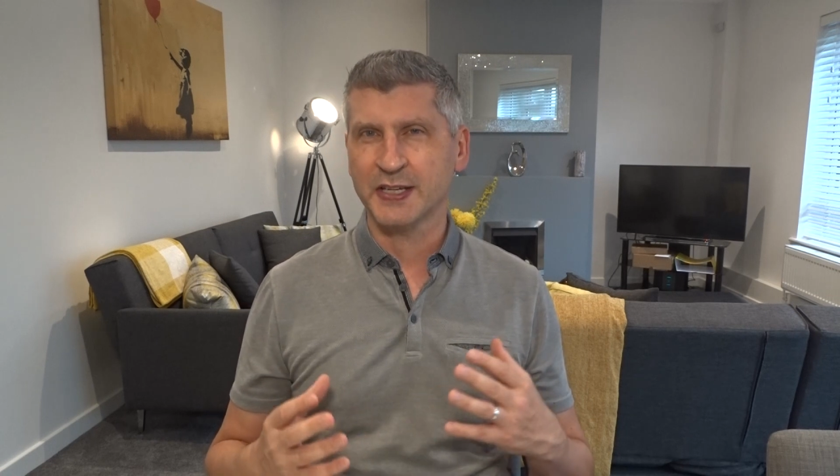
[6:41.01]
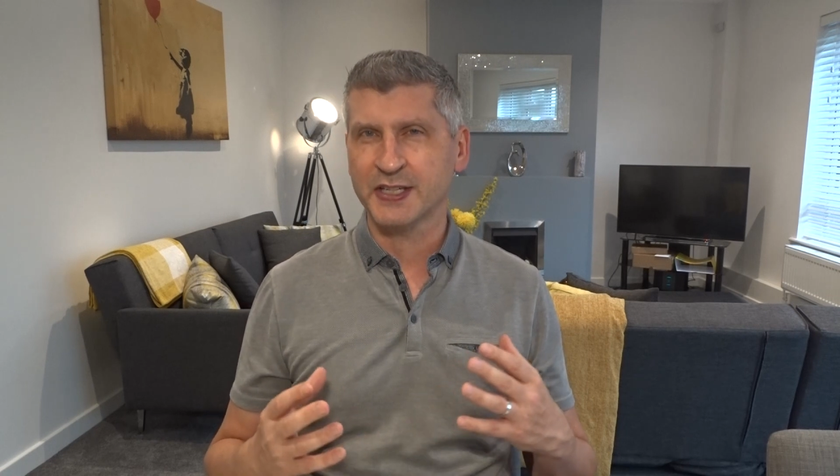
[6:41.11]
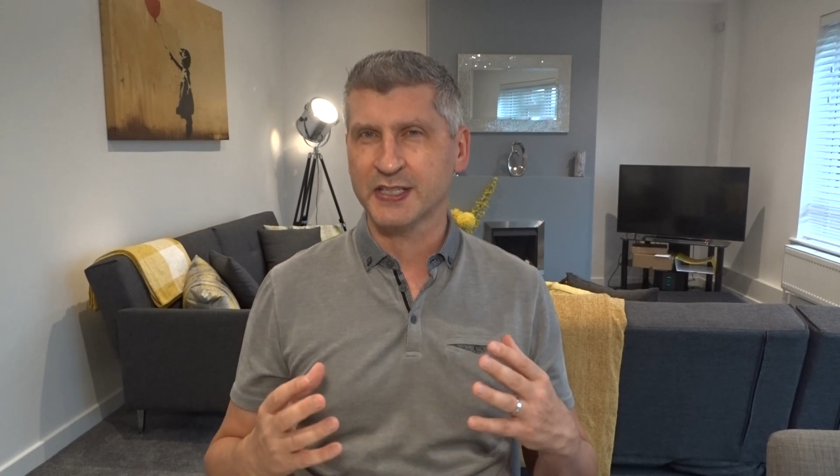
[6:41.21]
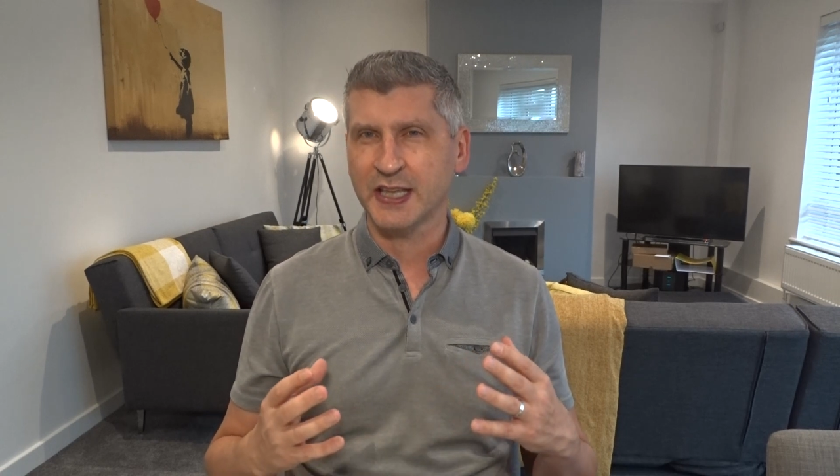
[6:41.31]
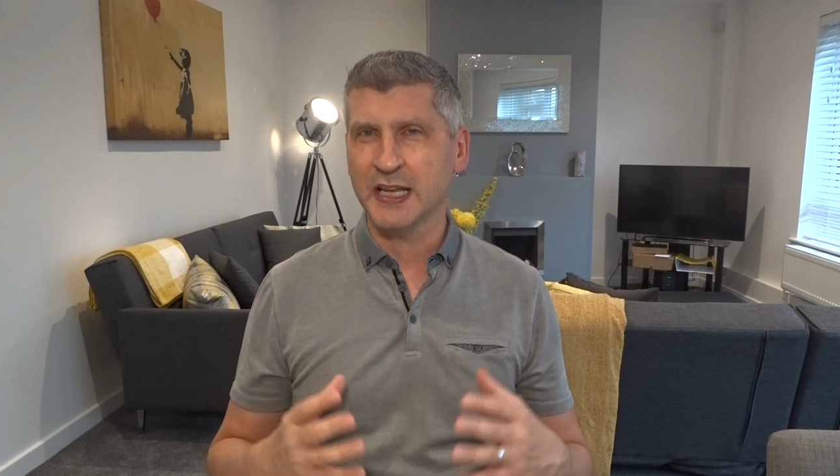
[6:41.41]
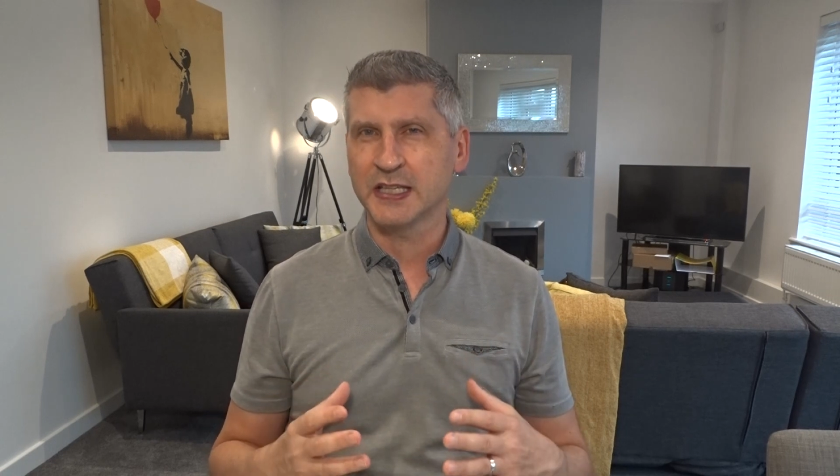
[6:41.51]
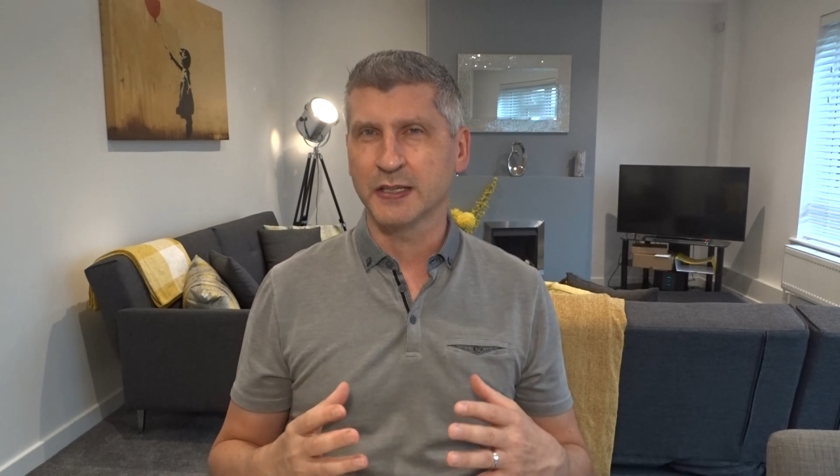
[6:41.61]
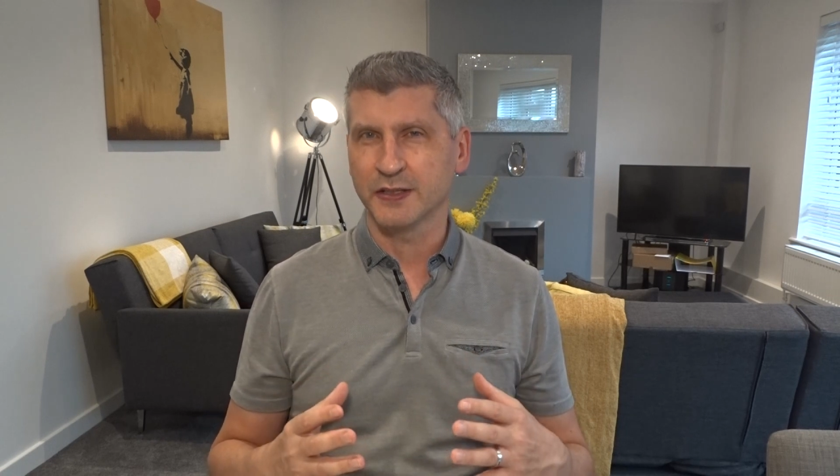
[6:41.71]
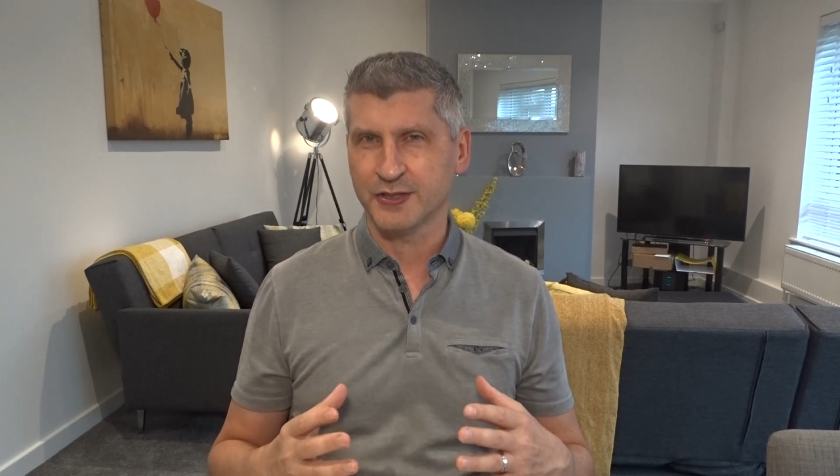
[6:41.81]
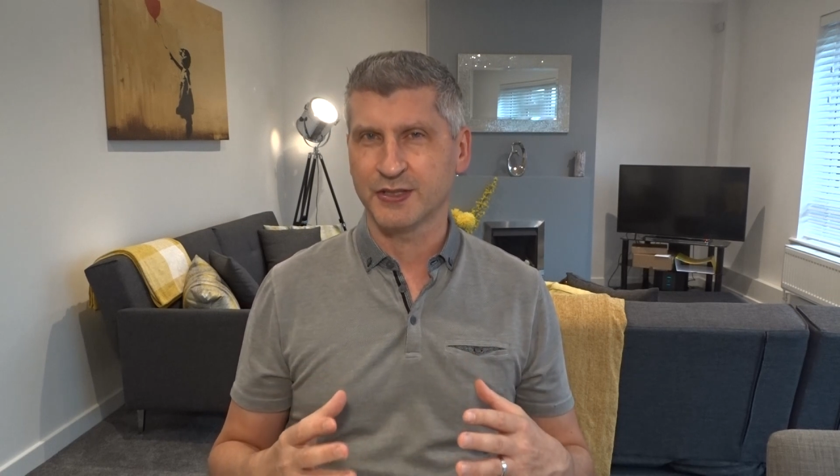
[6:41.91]

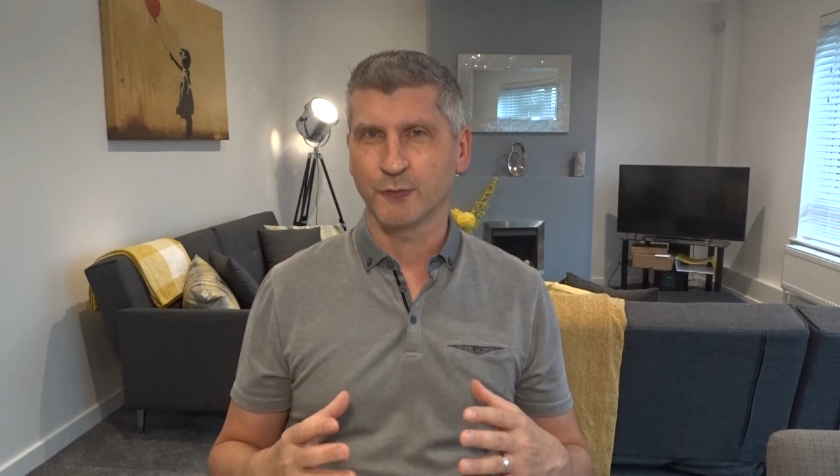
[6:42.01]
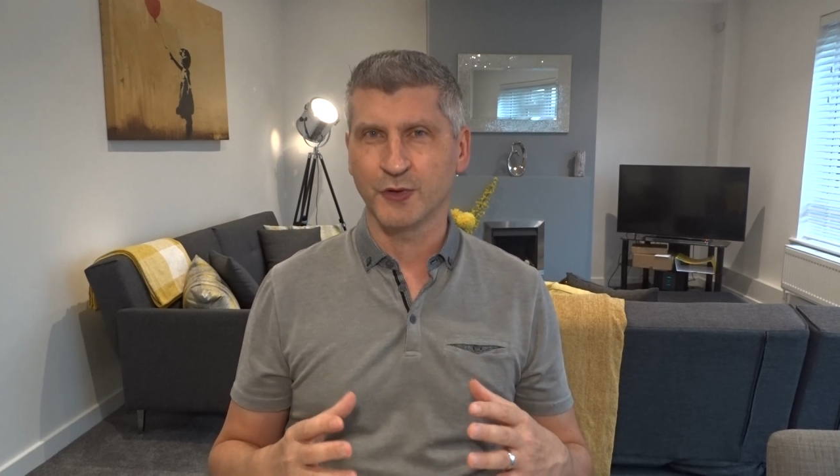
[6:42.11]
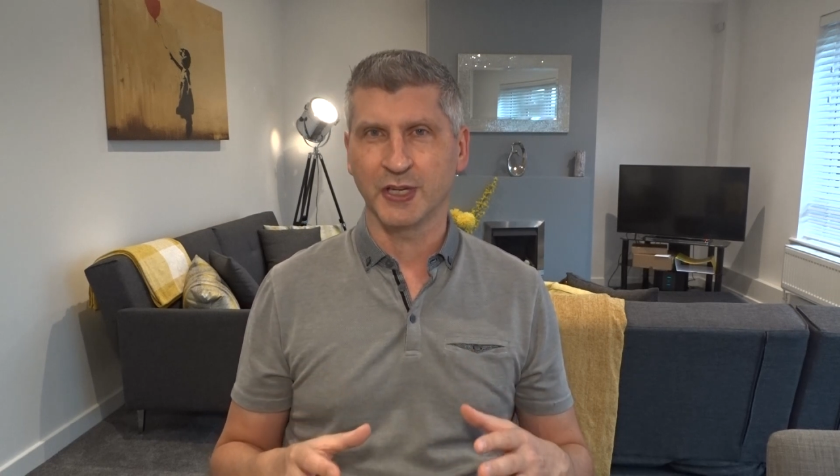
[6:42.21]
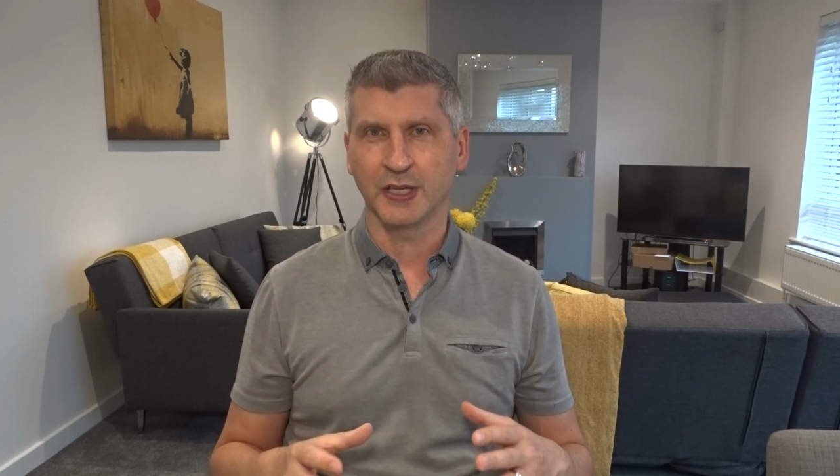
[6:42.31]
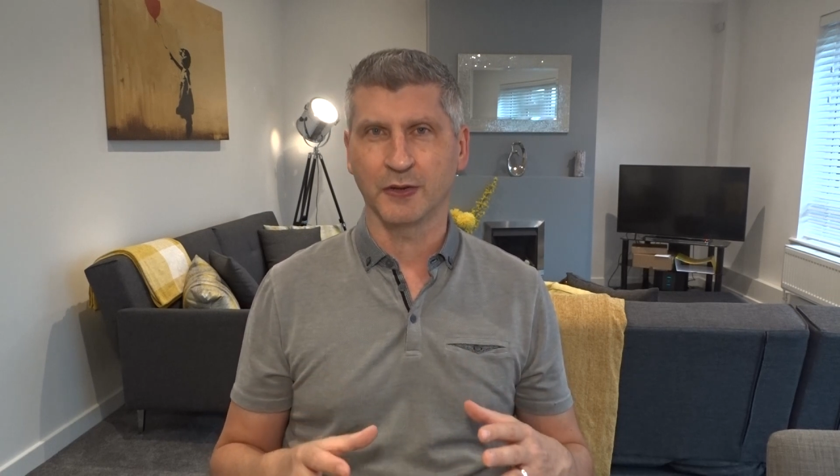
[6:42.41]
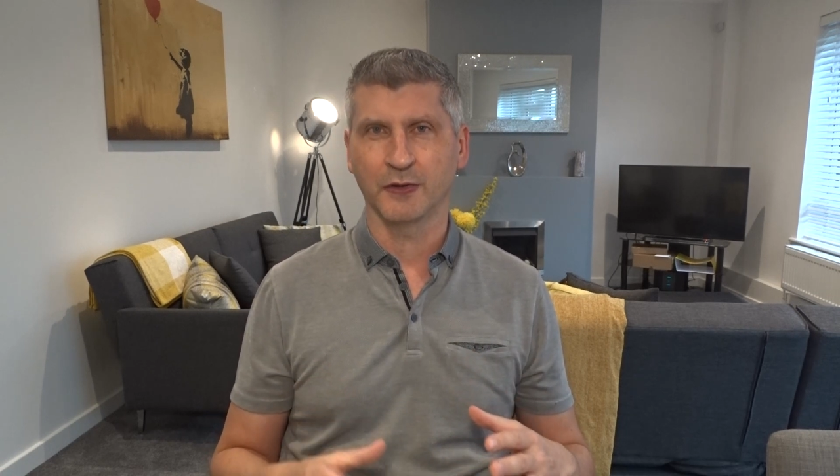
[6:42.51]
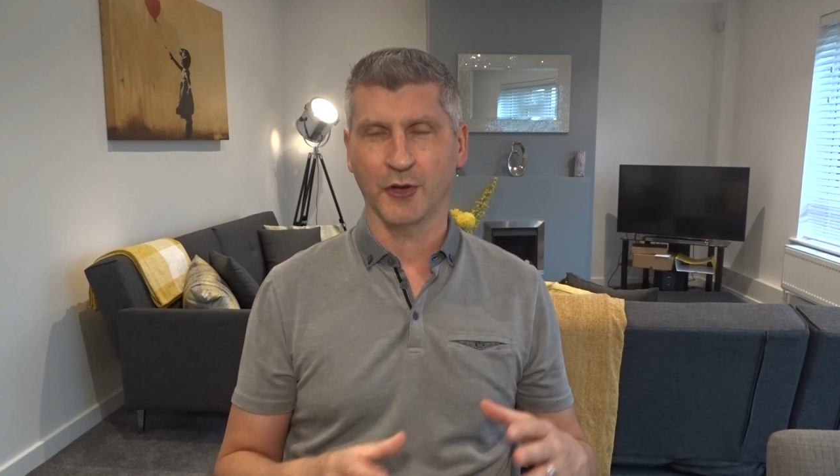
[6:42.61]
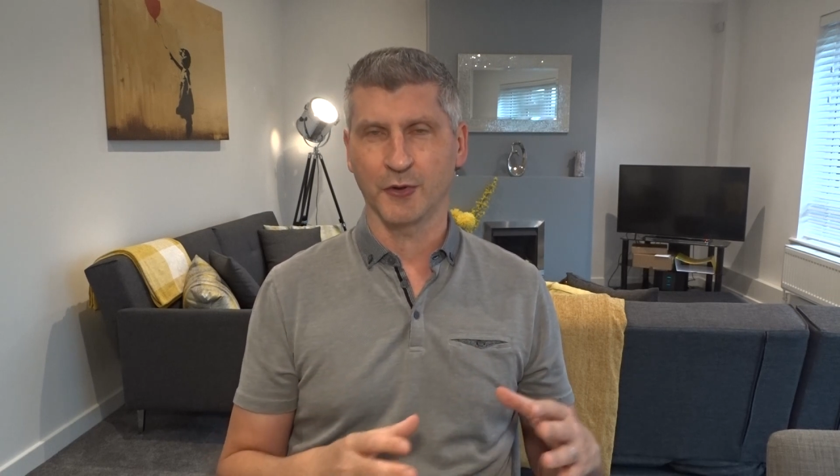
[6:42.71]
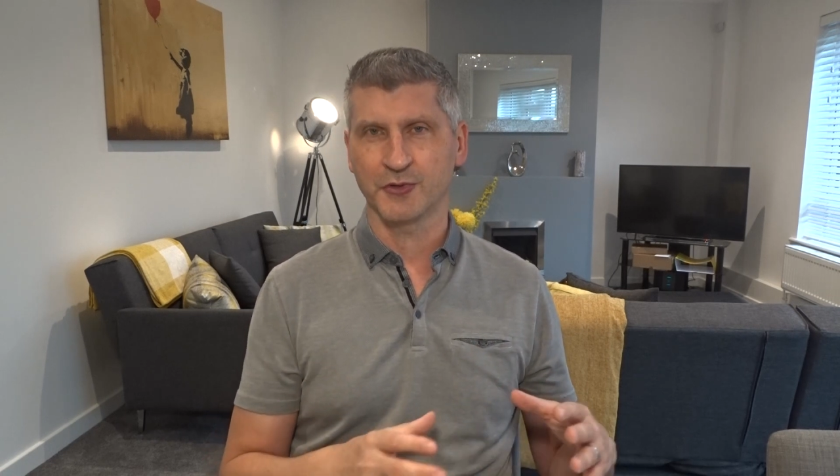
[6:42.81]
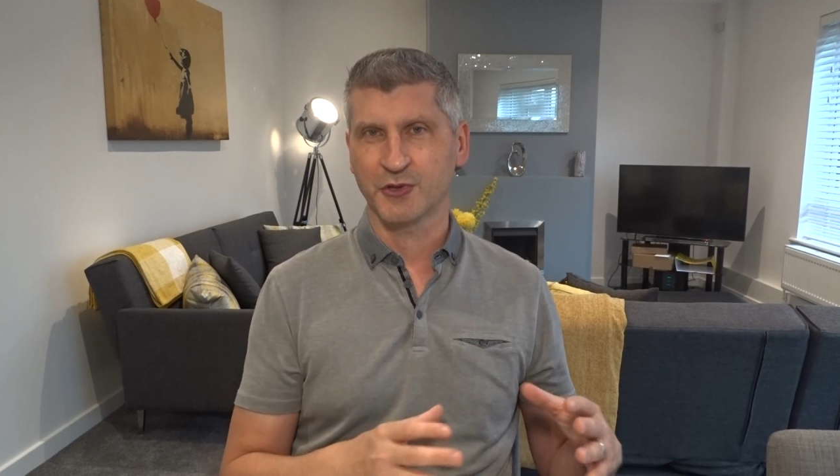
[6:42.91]
status within
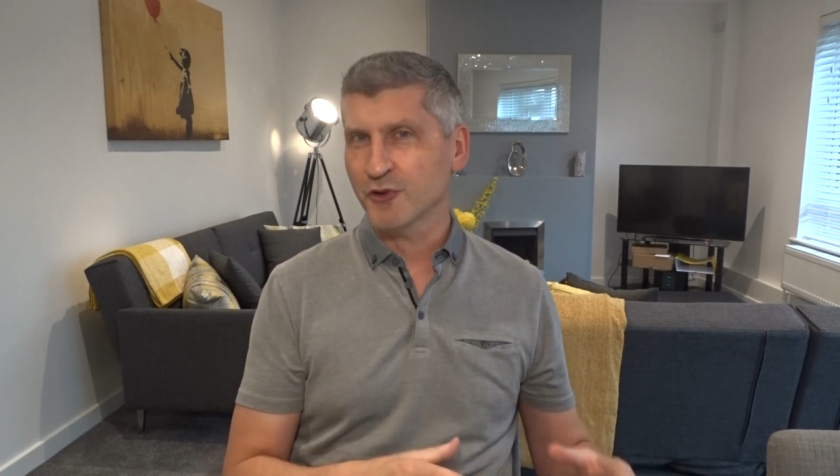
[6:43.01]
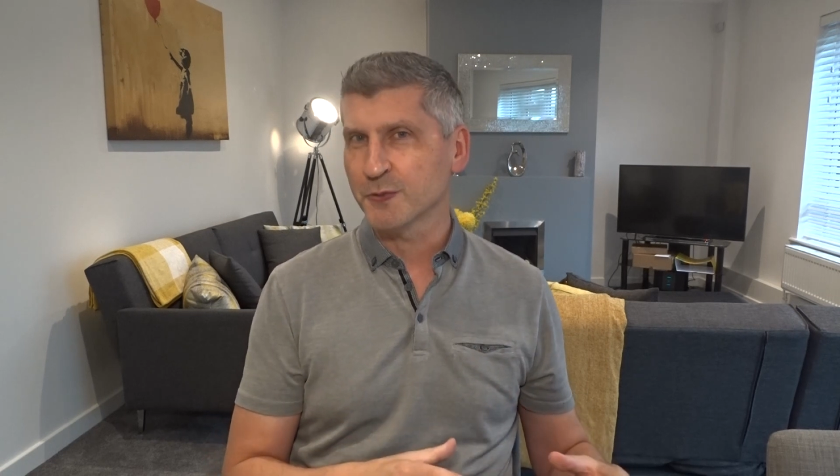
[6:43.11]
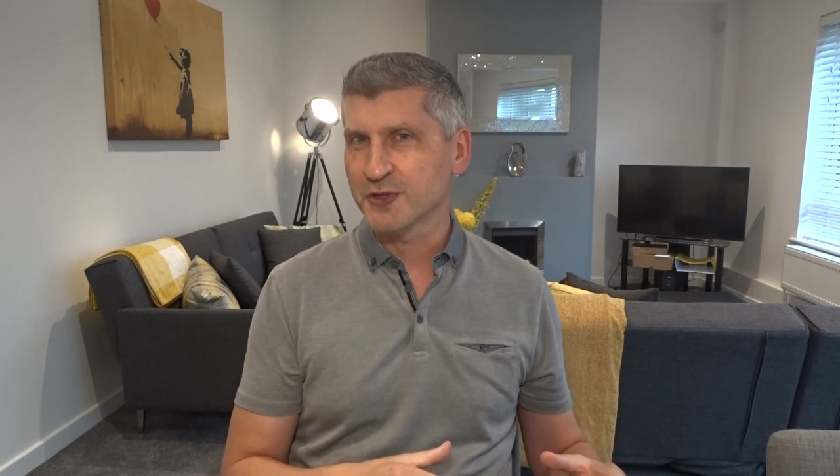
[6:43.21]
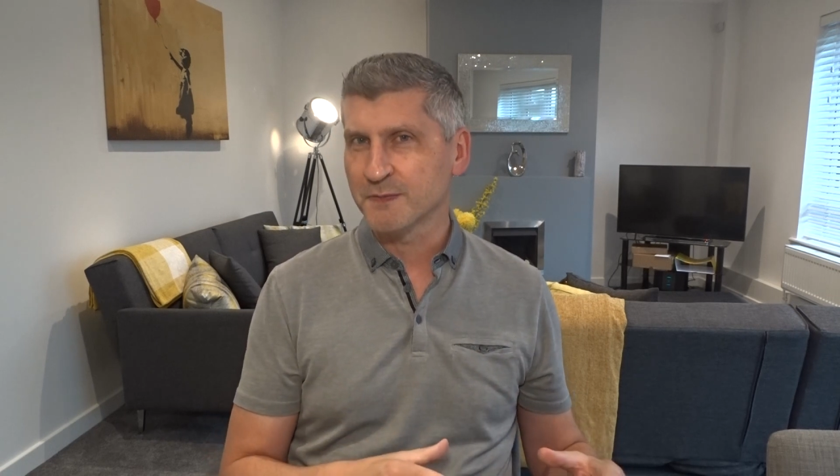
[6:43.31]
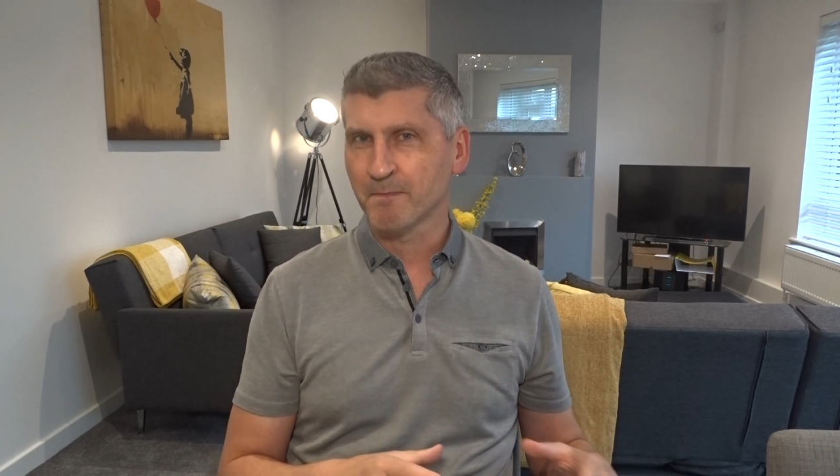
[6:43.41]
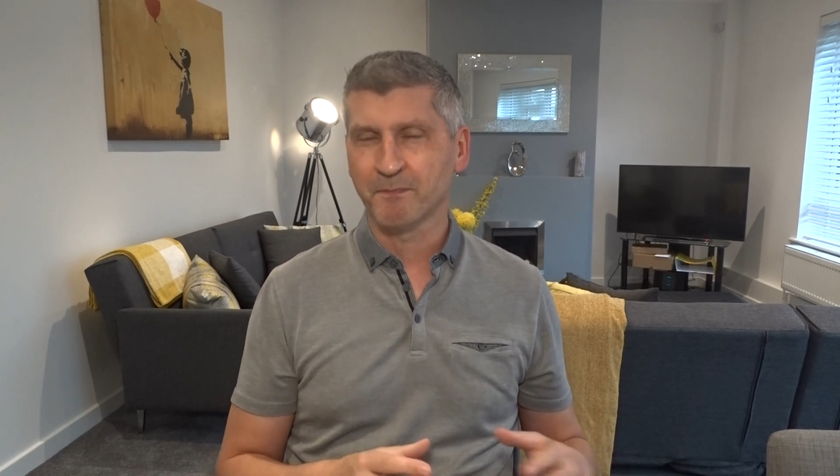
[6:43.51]
those groups.